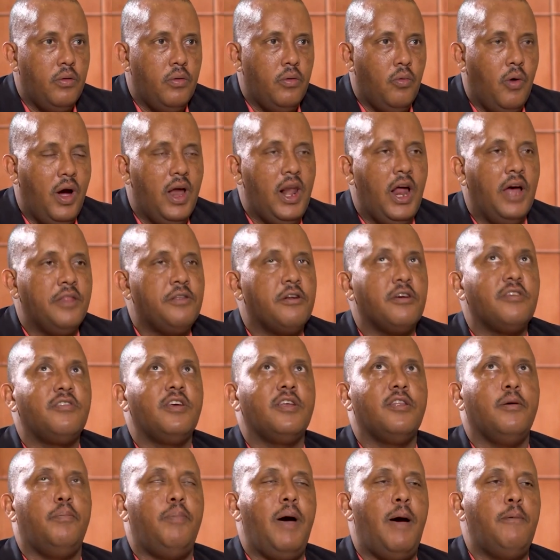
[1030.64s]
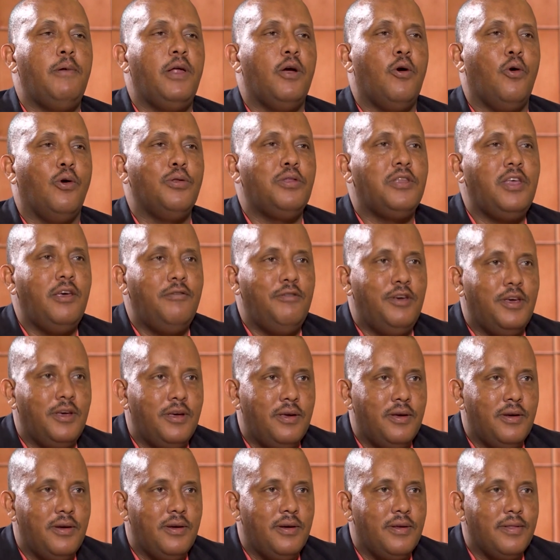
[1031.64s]
while addressing the public on
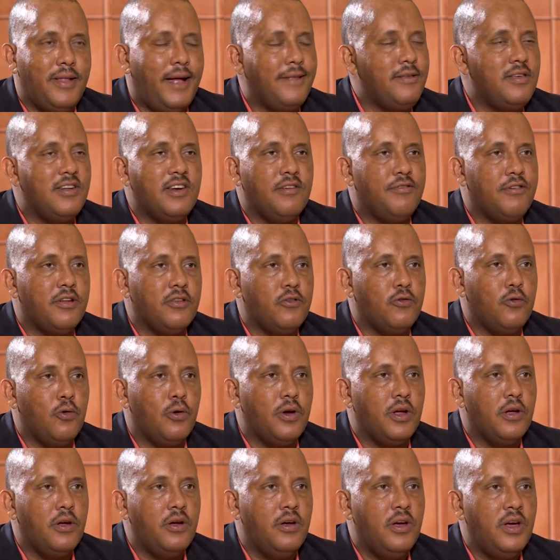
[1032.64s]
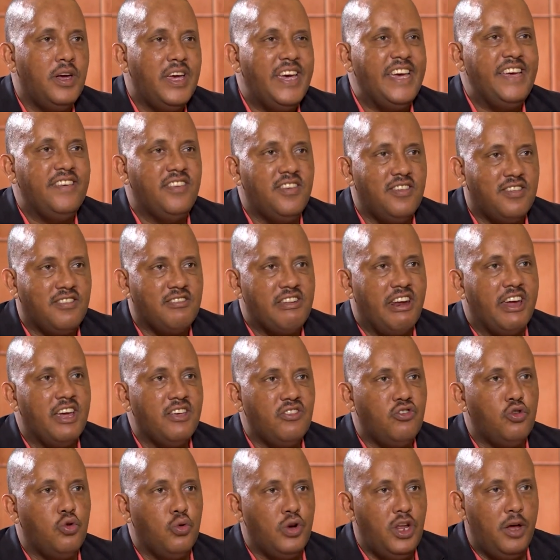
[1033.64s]
TV. That's a different story. His
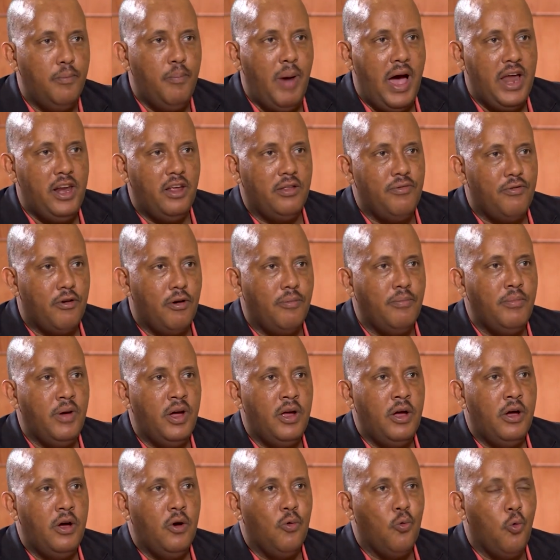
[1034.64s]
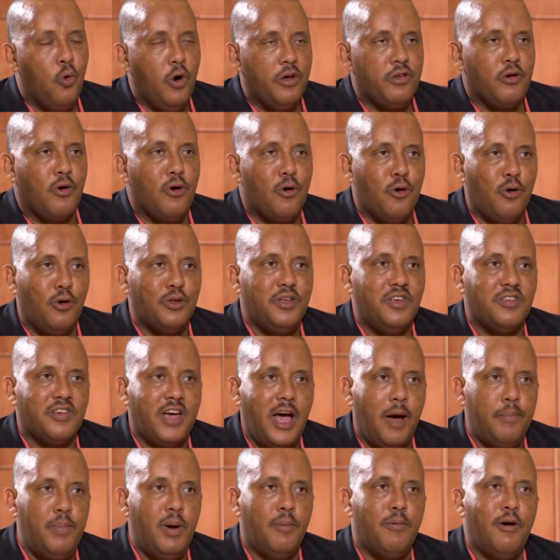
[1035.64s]
strength should emanate from whether or not he's
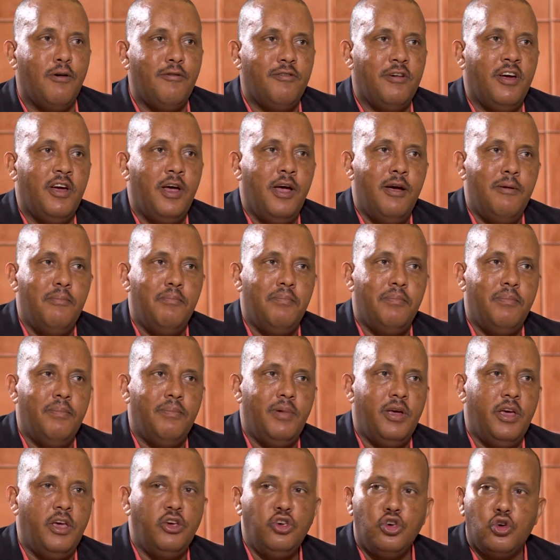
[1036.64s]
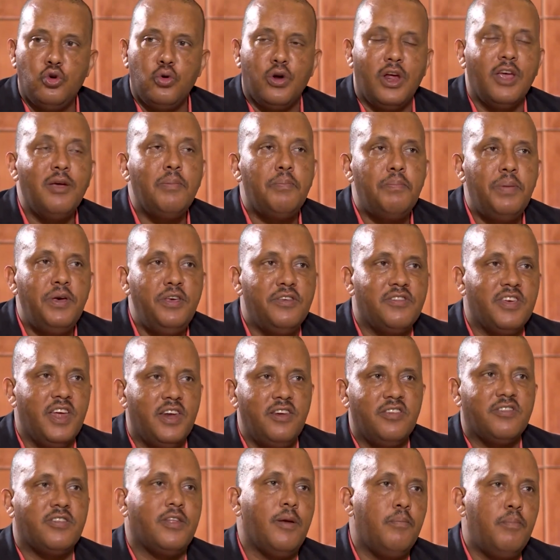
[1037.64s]
capable of ensuring peace
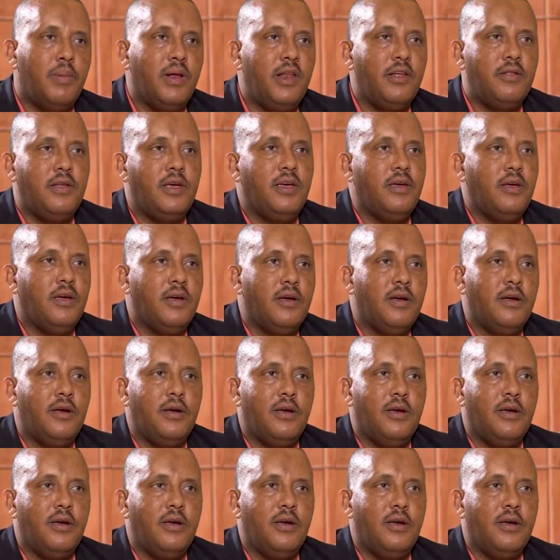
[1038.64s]
and stability